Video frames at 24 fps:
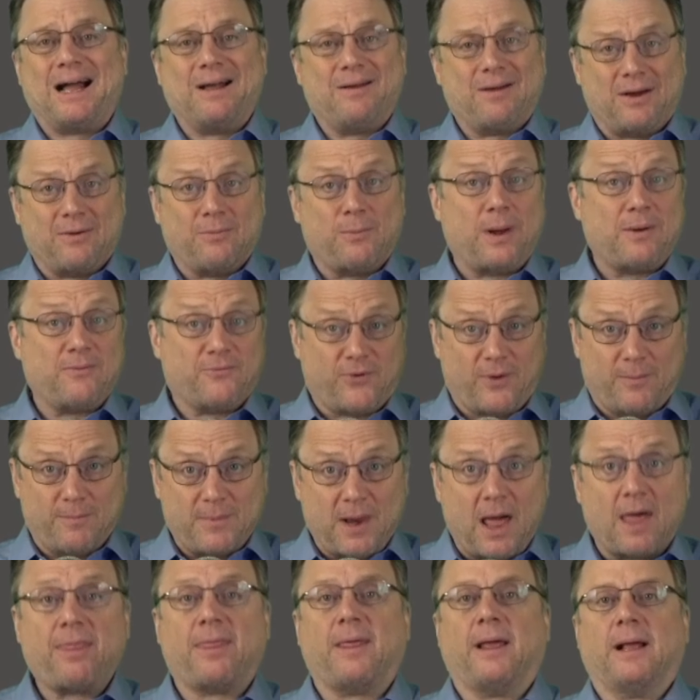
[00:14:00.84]
I, I went
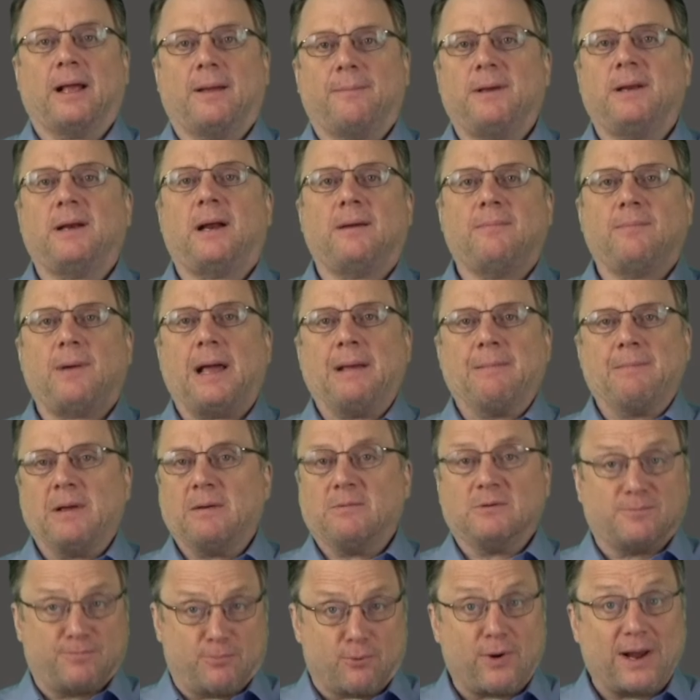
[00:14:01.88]
from nothing. I mean, I, I,
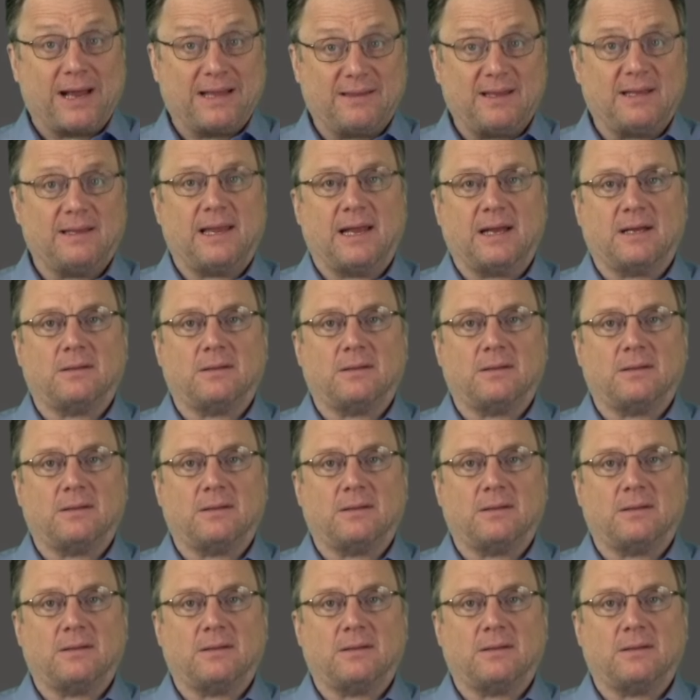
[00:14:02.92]
it was brandy